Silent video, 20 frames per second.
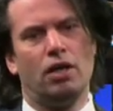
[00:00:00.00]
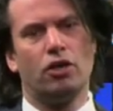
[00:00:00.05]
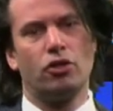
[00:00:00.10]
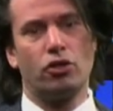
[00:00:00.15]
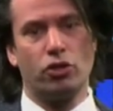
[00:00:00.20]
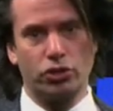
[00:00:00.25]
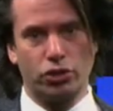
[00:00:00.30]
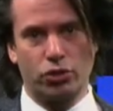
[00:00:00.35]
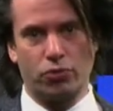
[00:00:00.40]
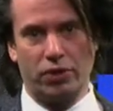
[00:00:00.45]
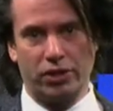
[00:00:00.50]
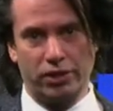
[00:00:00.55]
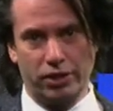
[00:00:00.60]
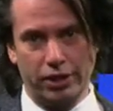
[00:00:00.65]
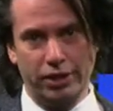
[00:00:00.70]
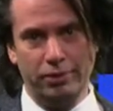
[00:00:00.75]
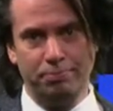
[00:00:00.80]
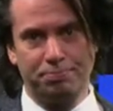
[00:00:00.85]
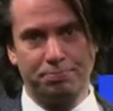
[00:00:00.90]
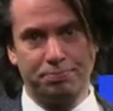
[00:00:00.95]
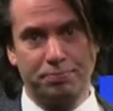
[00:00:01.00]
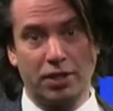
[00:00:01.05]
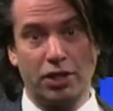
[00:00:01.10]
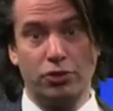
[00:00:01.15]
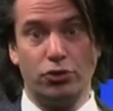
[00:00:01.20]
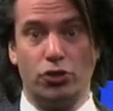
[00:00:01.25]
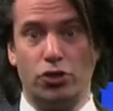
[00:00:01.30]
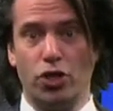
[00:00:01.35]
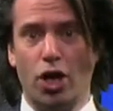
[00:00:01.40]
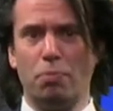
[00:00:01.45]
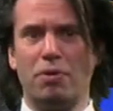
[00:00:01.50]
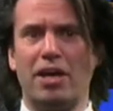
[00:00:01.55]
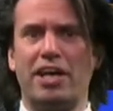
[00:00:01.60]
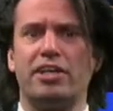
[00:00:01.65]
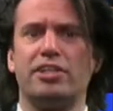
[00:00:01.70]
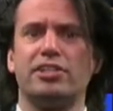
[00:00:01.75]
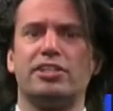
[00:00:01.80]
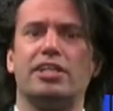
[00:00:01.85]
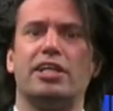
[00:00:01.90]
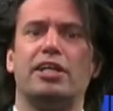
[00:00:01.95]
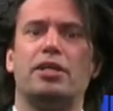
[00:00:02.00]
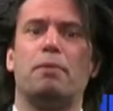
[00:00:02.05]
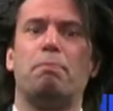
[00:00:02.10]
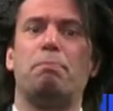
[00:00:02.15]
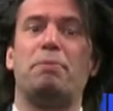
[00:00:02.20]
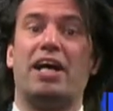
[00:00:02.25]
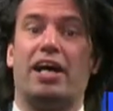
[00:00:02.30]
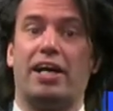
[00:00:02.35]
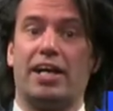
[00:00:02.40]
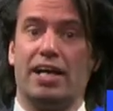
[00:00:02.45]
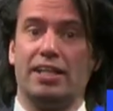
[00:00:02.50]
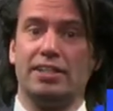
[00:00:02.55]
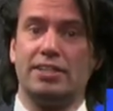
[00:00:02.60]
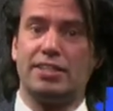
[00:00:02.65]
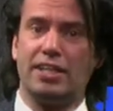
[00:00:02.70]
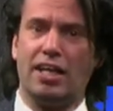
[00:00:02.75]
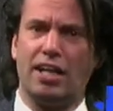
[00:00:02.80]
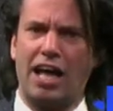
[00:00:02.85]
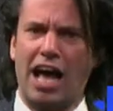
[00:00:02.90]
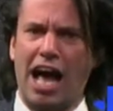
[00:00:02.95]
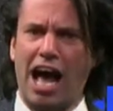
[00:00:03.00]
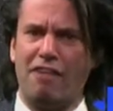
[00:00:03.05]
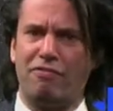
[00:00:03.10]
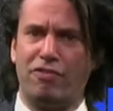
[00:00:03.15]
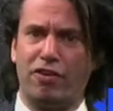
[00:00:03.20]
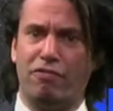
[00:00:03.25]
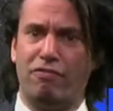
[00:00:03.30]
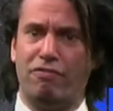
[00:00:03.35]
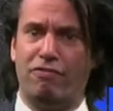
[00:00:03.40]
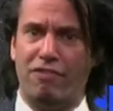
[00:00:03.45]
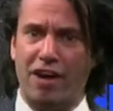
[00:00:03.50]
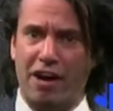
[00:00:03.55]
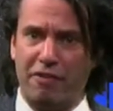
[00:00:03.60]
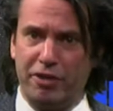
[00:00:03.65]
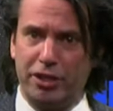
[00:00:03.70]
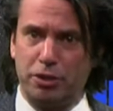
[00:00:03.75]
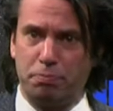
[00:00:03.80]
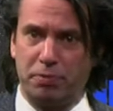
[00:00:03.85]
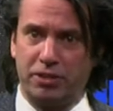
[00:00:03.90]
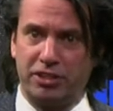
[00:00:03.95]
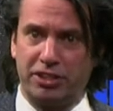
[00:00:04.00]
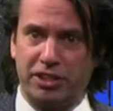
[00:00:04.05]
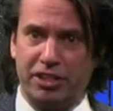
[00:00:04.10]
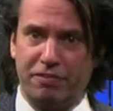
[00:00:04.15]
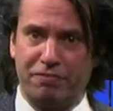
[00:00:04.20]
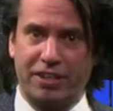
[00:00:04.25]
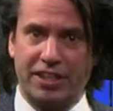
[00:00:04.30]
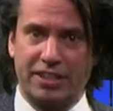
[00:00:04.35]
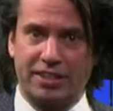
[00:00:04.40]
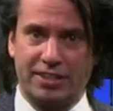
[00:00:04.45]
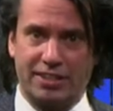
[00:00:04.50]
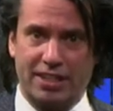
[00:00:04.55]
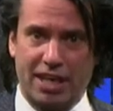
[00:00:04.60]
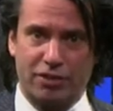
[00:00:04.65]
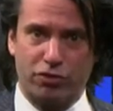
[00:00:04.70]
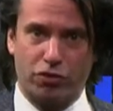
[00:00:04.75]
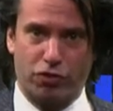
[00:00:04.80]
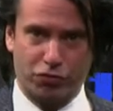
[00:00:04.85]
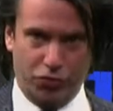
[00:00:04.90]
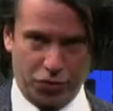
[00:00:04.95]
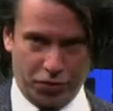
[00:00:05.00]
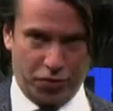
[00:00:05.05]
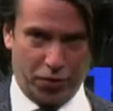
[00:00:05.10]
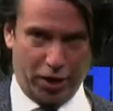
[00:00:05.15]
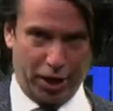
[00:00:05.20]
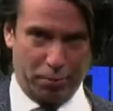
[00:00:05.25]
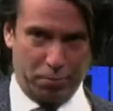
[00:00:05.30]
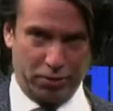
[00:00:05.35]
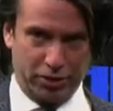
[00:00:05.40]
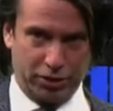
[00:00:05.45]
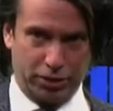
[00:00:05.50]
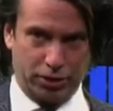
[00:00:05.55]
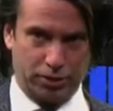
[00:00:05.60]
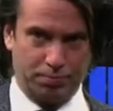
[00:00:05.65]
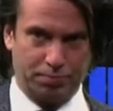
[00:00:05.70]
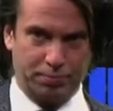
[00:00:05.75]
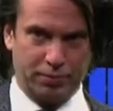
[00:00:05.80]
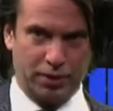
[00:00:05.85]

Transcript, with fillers: Consequently, dope layers in a PIN cell have a very specific set of requirements.